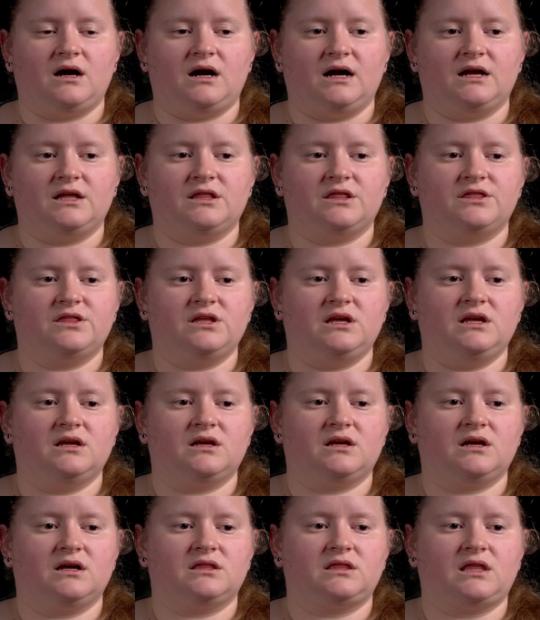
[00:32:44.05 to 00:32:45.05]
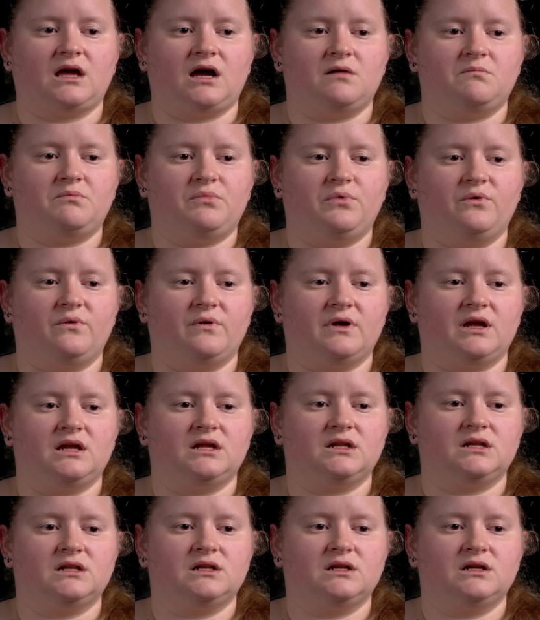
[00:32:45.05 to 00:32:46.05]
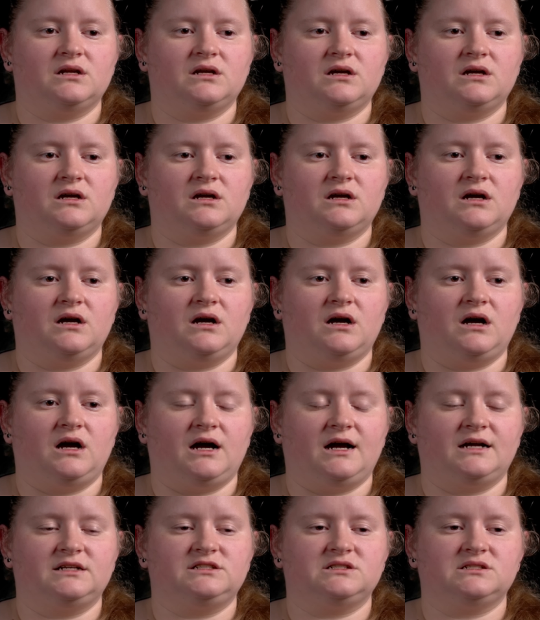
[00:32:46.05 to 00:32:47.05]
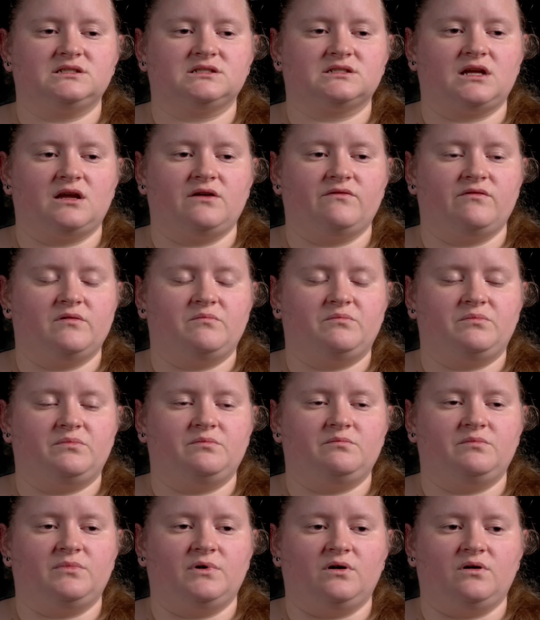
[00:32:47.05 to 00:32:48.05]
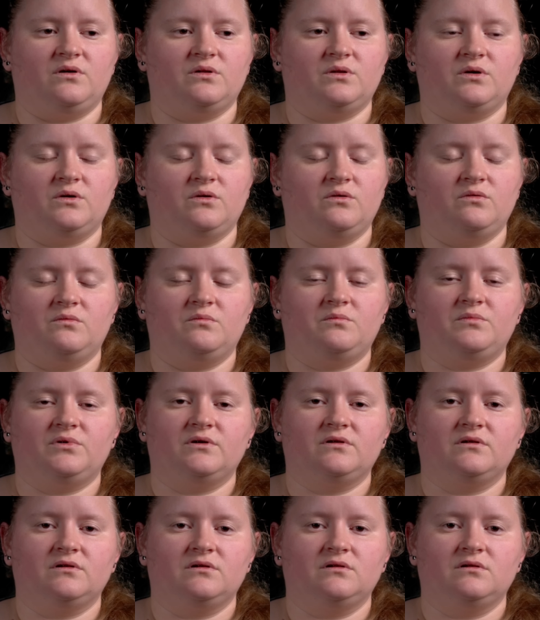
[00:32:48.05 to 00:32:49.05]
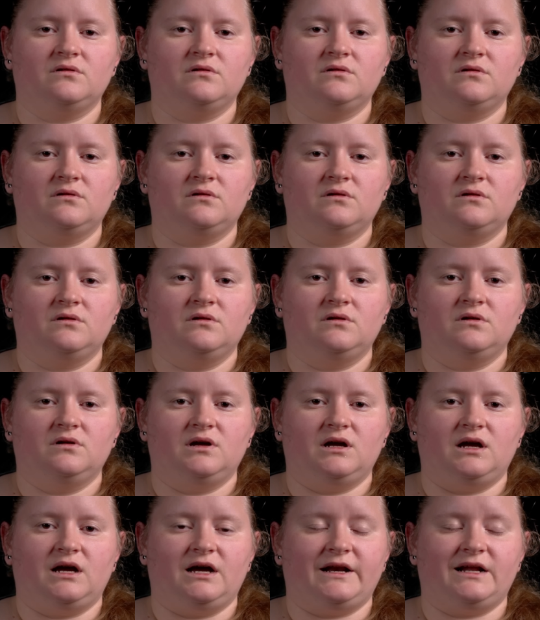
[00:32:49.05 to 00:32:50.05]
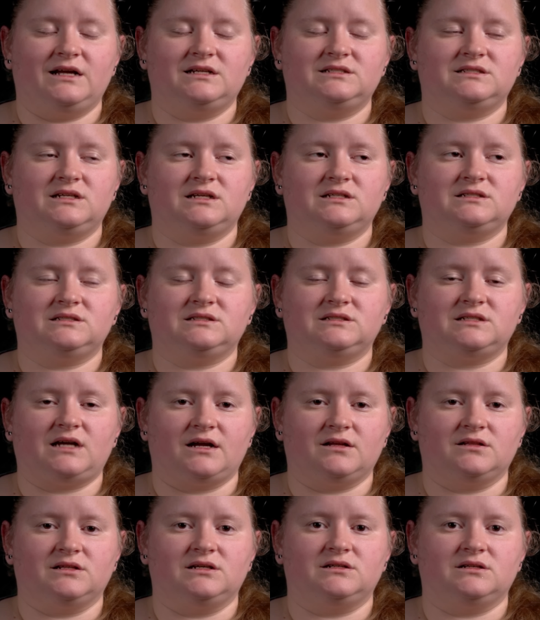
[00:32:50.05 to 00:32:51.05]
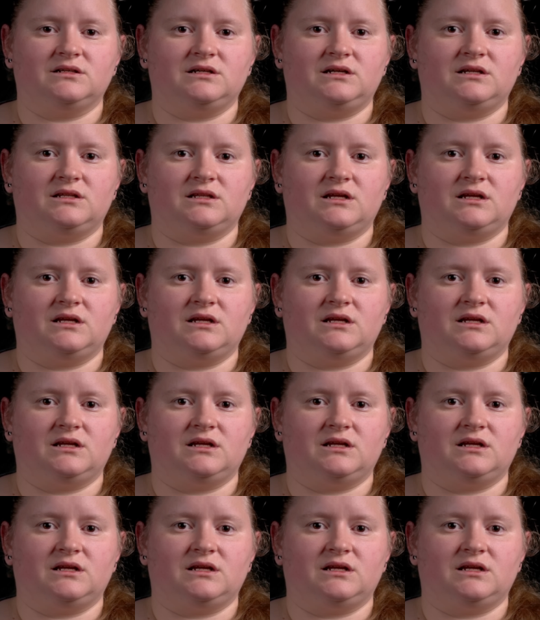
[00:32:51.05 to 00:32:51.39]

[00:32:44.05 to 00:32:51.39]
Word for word: I think at that point, I just gave up all hope. And I sat silently